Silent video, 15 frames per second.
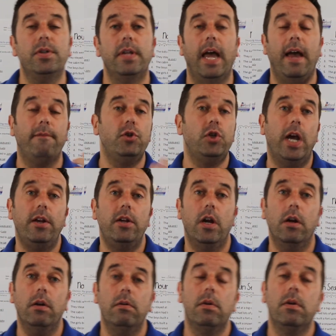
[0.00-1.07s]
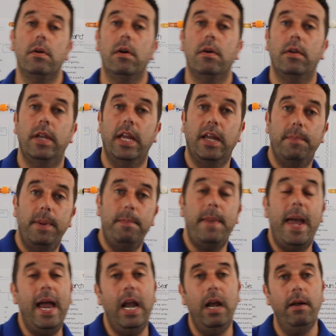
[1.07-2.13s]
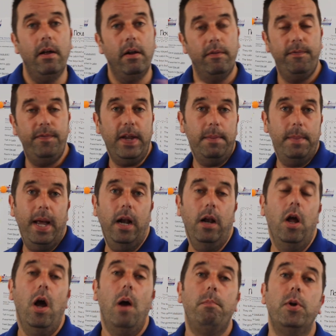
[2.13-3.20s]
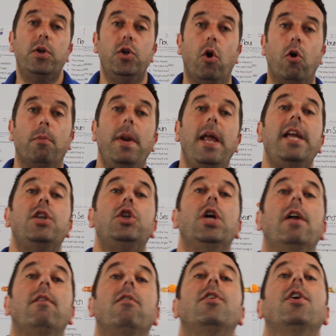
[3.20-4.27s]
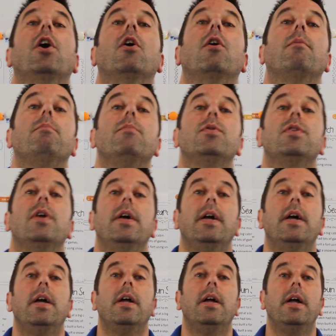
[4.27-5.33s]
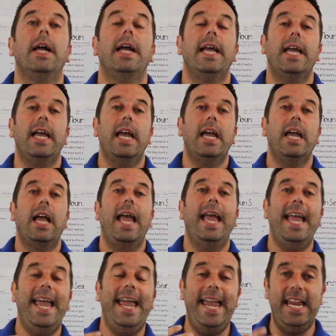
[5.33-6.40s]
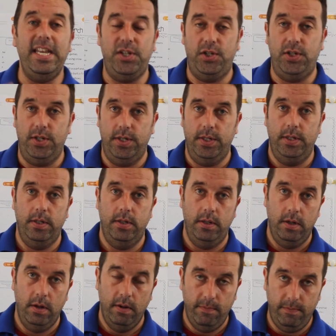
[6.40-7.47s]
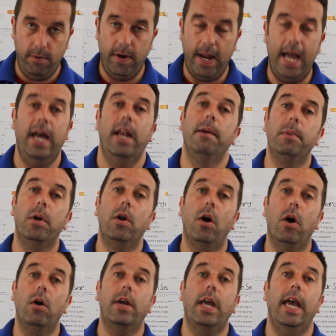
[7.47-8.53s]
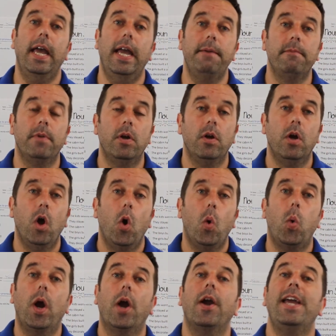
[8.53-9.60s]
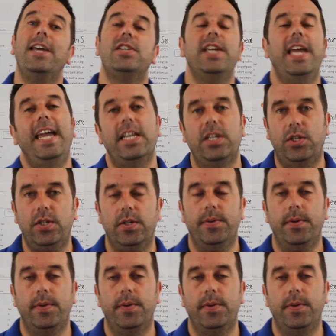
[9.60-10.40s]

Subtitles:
They have gender. They could be male, female, but normally general terms, it for an animal, okay? Where is it?